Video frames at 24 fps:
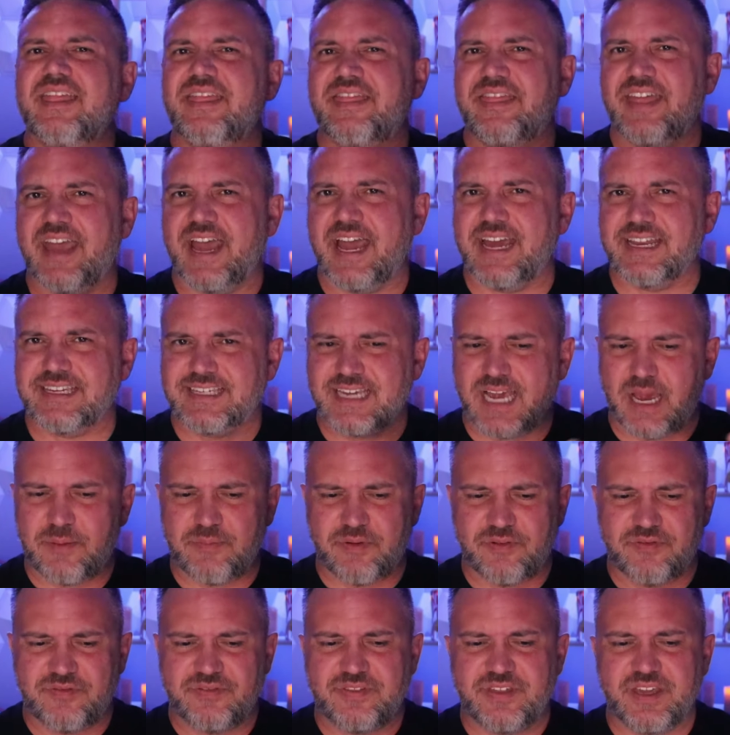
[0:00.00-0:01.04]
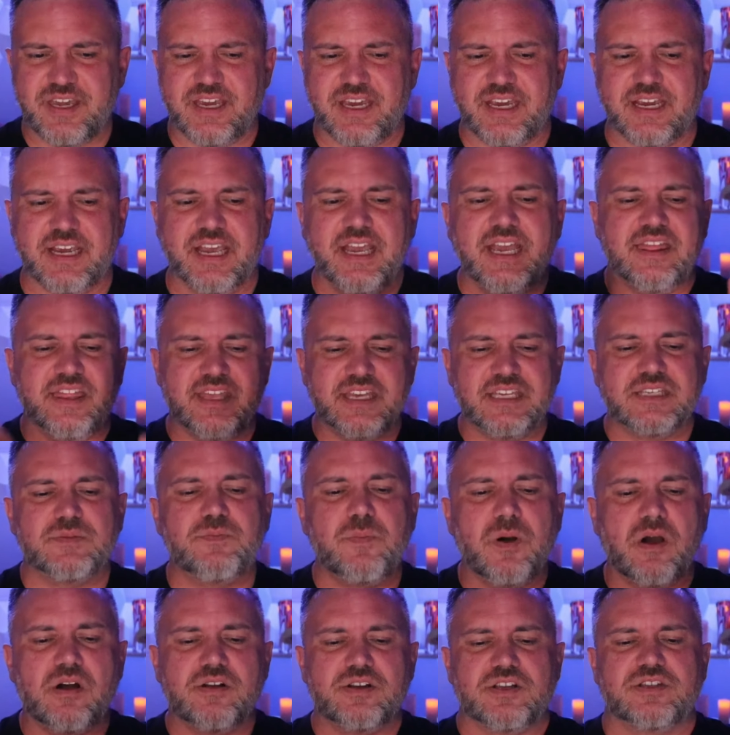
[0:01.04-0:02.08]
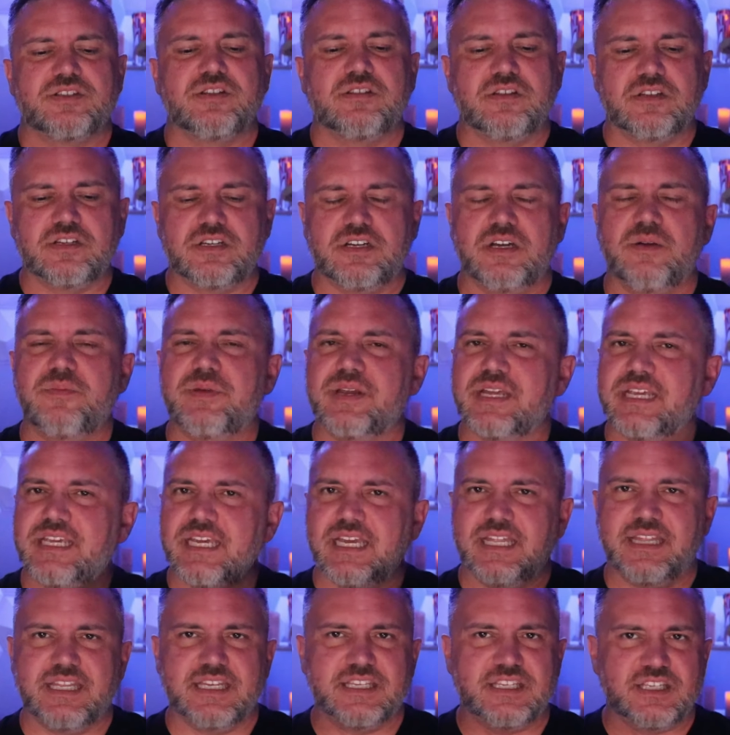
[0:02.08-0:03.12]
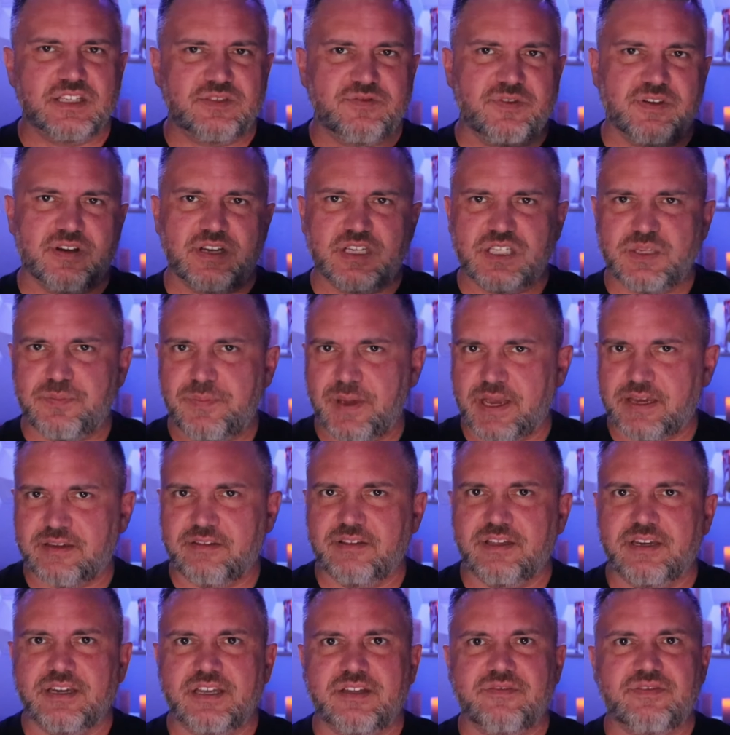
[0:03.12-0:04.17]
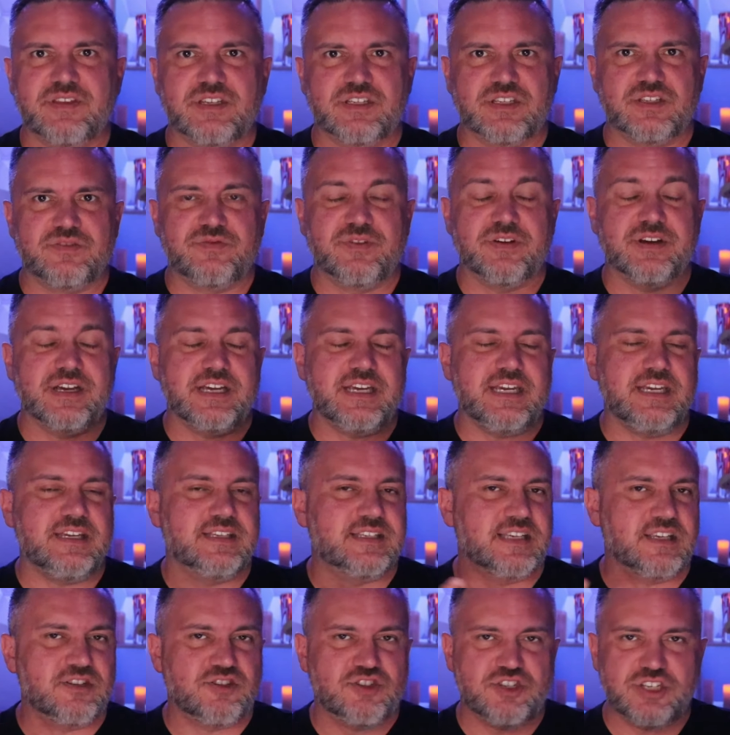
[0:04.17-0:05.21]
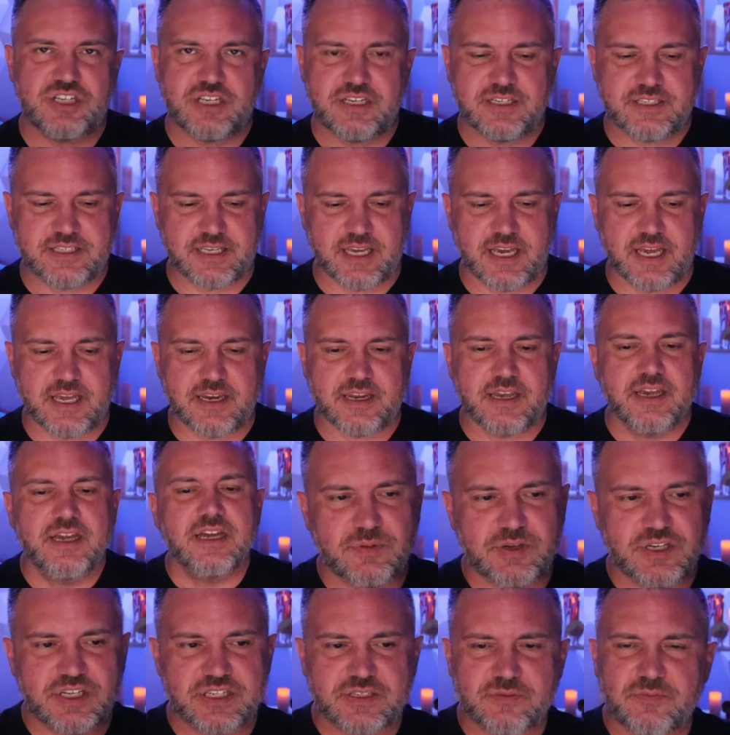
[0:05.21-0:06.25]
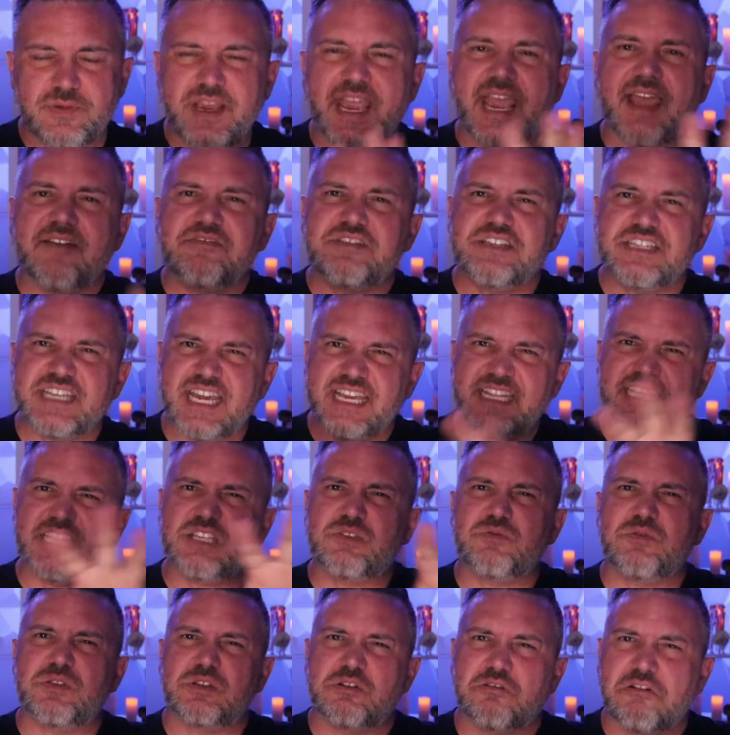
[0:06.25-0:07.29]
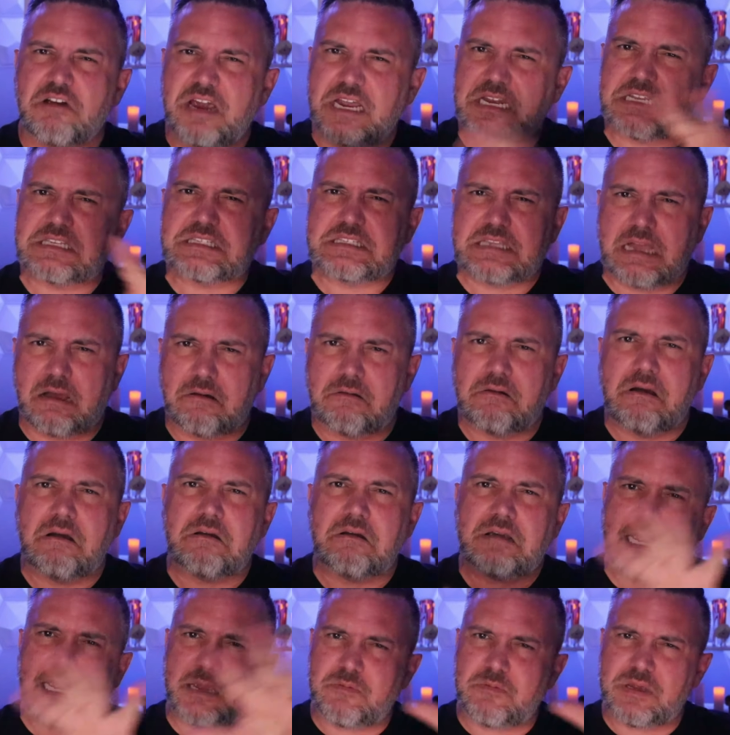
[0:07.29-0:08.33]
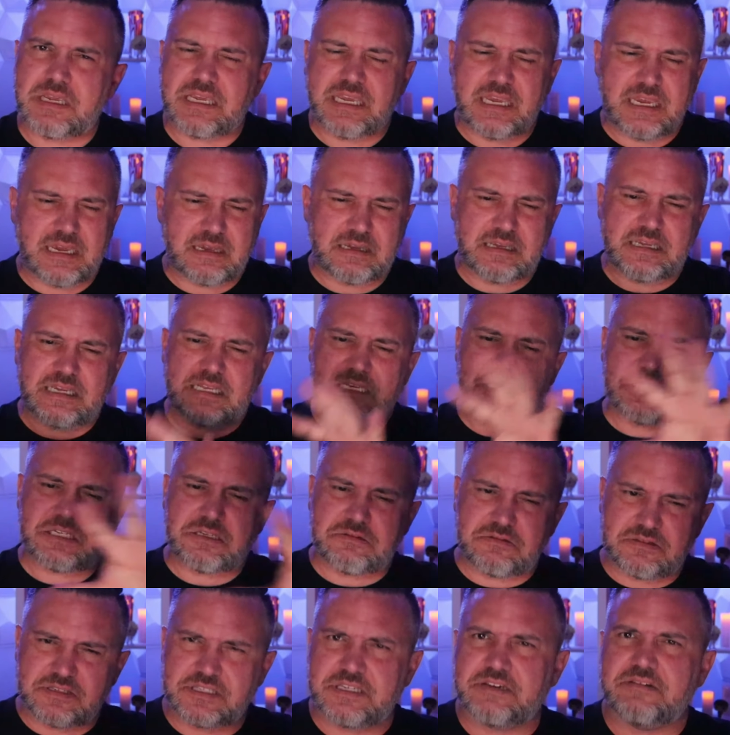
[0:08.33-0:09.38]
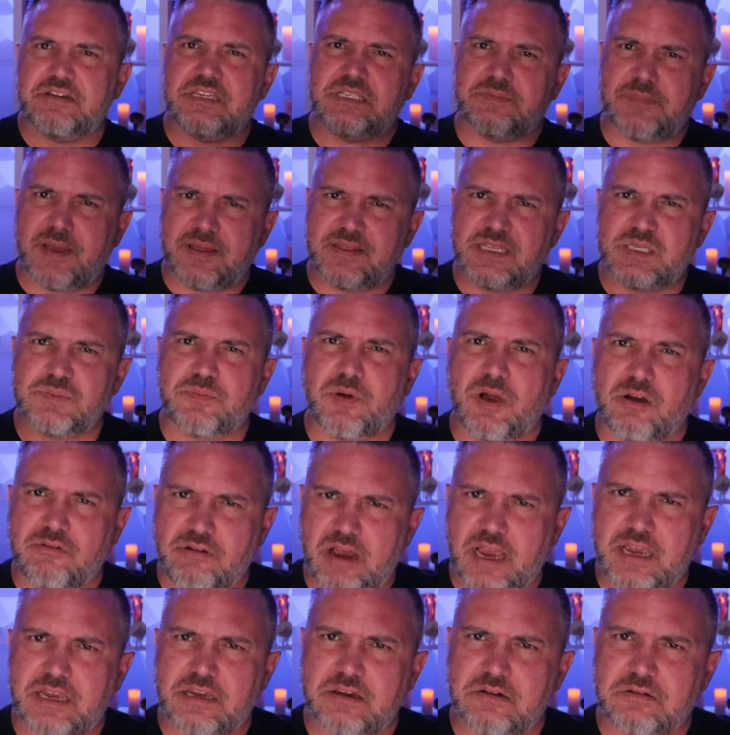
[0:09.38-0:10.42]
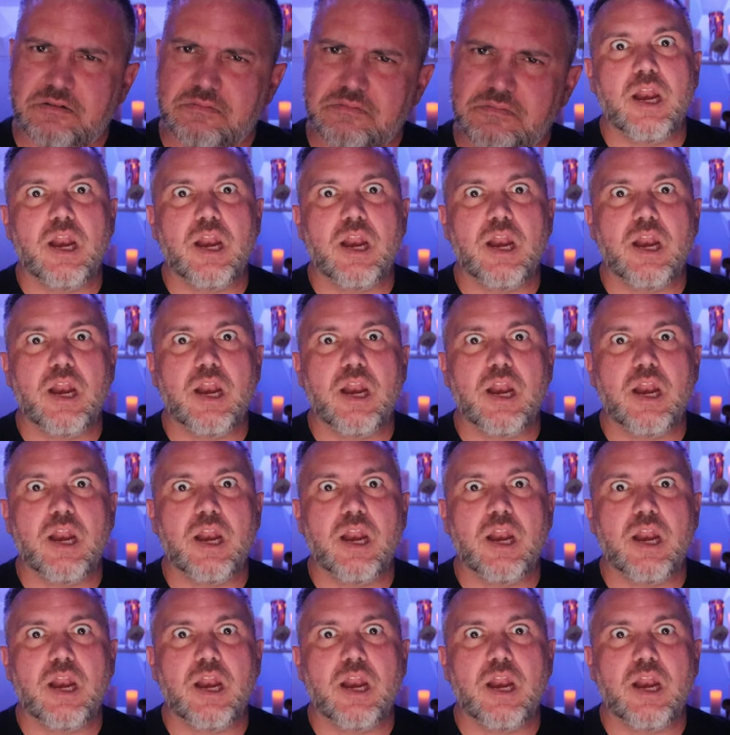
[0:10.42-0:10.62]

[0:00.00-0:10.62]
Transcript: That type of thing. This part doesn't look good, but again, this is very speculative. This is very he said, she said. So we just, we have to take this with a grain of salt, okay? We can't get too serious about this part right here.